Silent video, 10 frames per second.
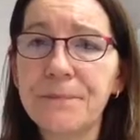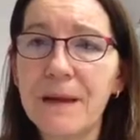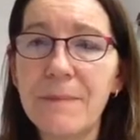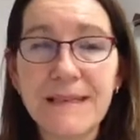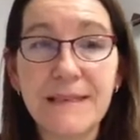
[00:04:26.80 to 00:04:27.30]

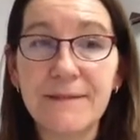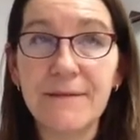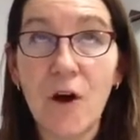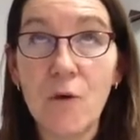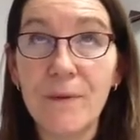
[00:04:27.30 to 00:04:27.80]
massive
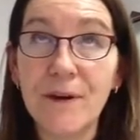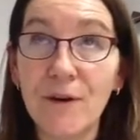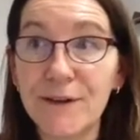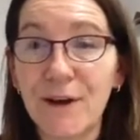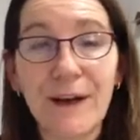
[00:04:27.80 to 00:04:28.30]
open
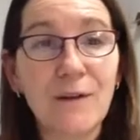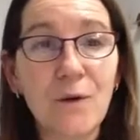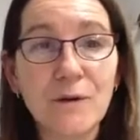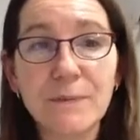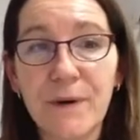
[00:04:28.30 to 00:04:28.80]
online
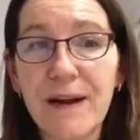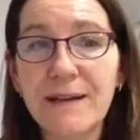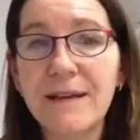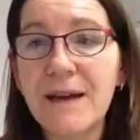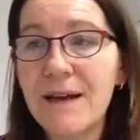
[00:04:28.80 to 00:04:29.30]
course
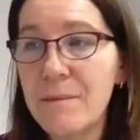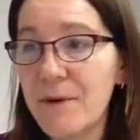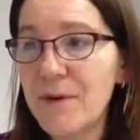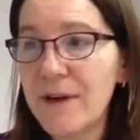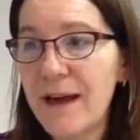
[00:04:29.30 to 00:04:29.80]
brand,
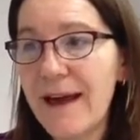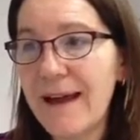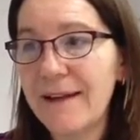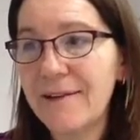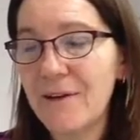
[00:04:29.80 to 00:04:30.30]
MOOC,
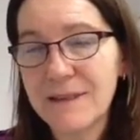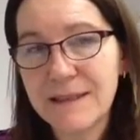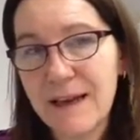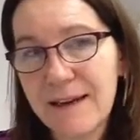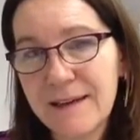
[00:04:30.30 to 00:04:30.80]
and I
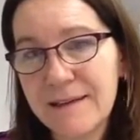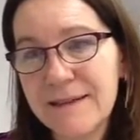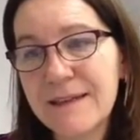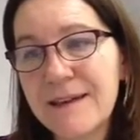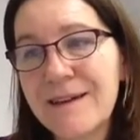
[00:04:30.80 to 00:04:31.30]
started
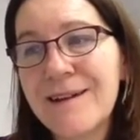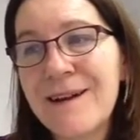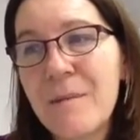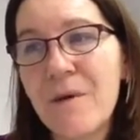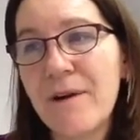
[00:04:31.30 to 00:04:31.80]

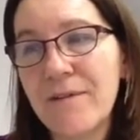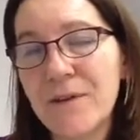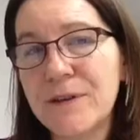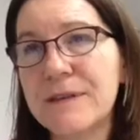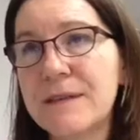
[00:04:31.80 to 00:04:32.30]
my
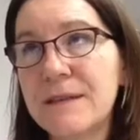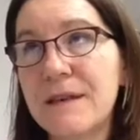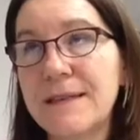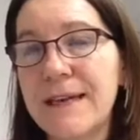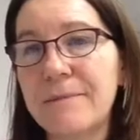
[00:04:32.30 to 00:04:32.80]
first
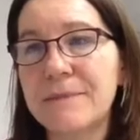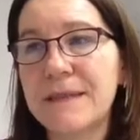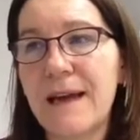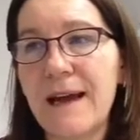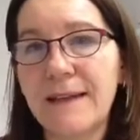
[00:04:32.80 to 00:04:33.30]
attempt
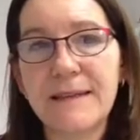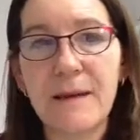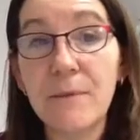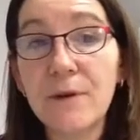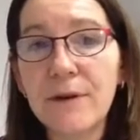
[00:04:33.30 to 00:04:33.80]
at a
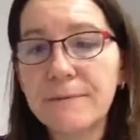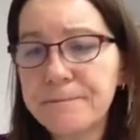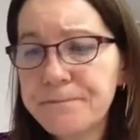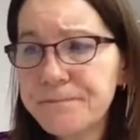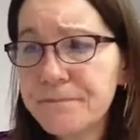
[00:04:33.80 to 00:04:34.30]
MOOC
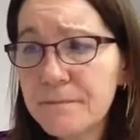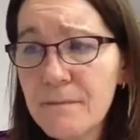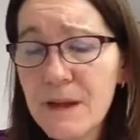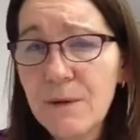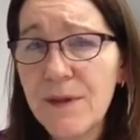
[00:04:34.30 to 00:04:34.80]

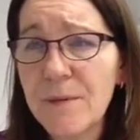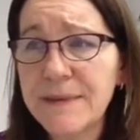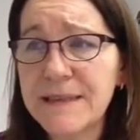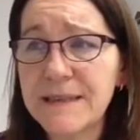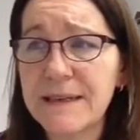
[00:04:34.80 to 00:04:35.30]
with Open
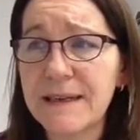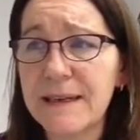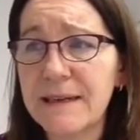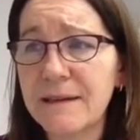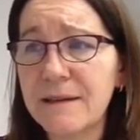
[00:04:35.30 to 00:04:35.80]
to
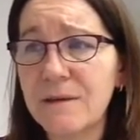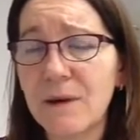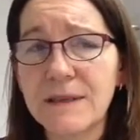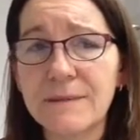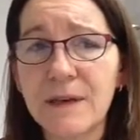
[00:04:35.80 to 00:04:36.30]
Study
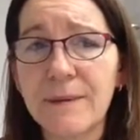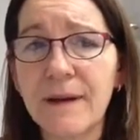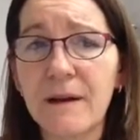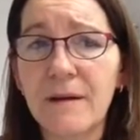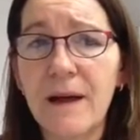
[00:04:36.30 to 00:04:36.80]
quite some time
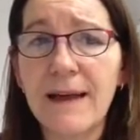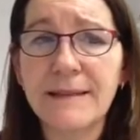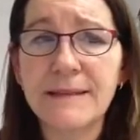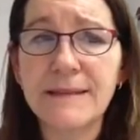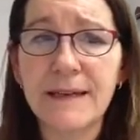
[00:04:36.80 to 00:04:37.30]
ago
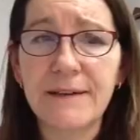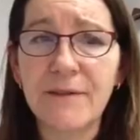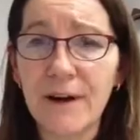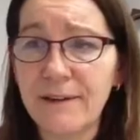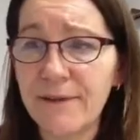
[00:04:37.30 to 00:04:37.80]
and studied
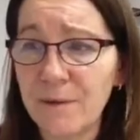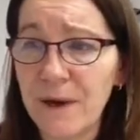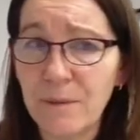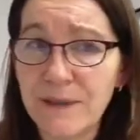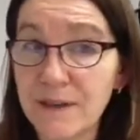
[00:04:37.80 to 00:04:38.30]
writing for the
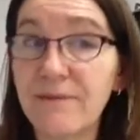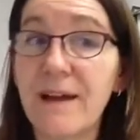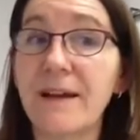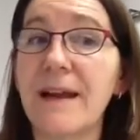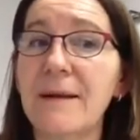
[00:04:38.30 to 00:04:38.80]
web, which I
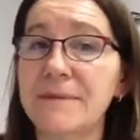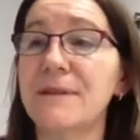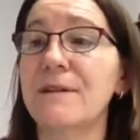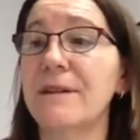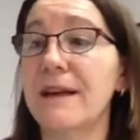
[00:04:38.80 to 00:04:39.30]
found
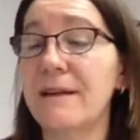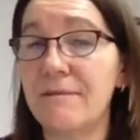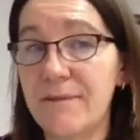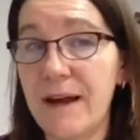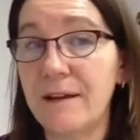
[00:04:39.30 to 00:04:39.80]
absolutely
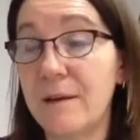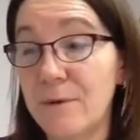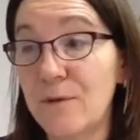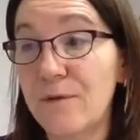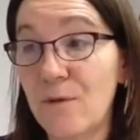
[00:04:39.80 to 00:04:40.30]

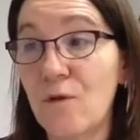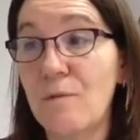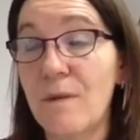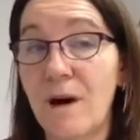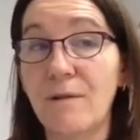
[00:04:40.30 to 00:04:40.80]
invaluable for
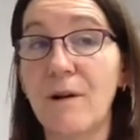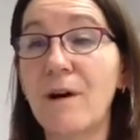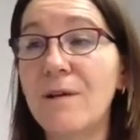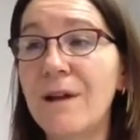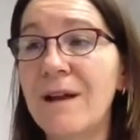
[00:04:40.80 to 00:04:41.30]
my
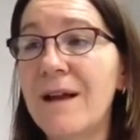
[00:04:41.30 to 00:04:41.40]
role.